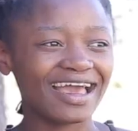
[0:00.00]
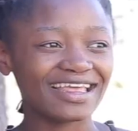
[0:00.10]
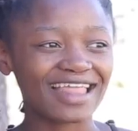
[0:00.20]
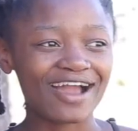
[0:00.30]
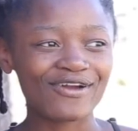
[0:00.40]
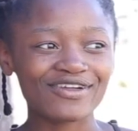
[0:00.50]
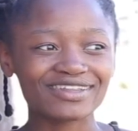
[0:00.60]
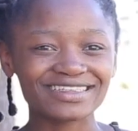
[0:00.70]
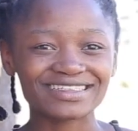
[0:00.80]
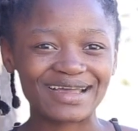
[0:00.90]
And I
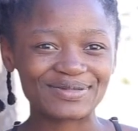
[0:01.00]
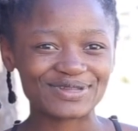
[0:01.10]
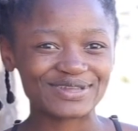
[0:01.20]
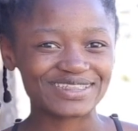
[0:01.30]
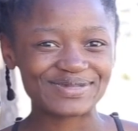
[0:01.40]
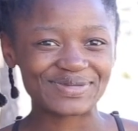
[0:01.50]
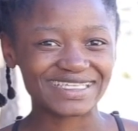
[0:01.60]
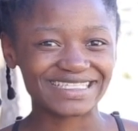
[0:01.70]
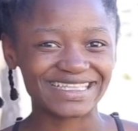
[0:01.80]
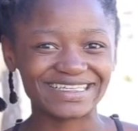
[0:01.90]
can't decide between the
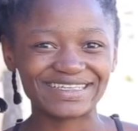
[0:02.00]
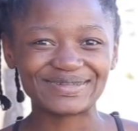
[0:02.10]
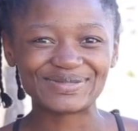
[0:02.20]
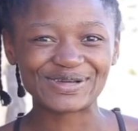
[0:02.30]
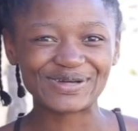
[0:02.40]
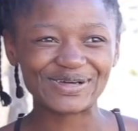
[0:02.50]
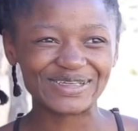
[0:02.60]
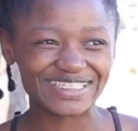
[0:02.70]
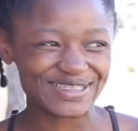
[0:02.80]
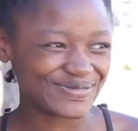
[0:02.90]
best thing
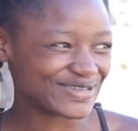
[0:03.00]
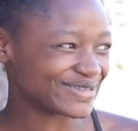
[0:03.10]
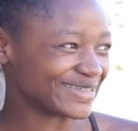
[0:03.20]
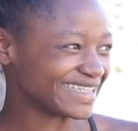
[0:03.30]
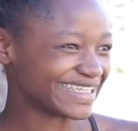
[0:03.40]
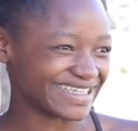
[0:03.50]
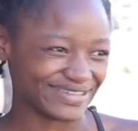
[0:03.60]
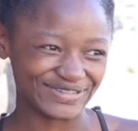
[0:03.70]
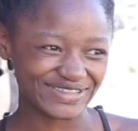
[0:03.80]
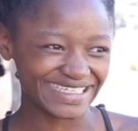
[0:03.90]
because it's between the
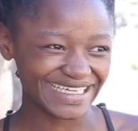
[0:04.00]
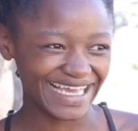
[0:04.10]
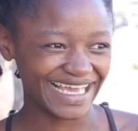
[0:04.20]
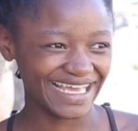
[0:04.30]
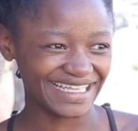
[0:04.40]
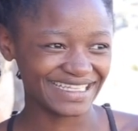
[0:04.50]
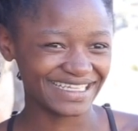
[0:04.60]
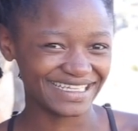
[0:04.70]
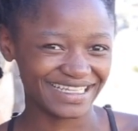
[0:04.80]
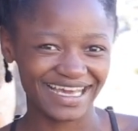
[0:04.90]
river and
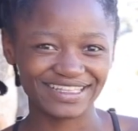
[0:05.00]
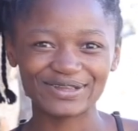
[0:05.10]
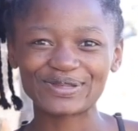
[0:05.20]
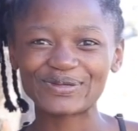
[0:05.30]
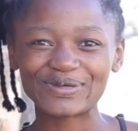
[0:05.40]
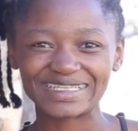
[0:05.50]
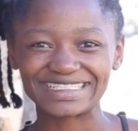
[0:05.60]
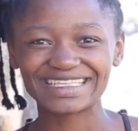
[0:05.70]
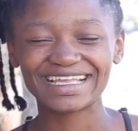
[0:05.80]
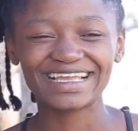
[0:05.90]
like the talks.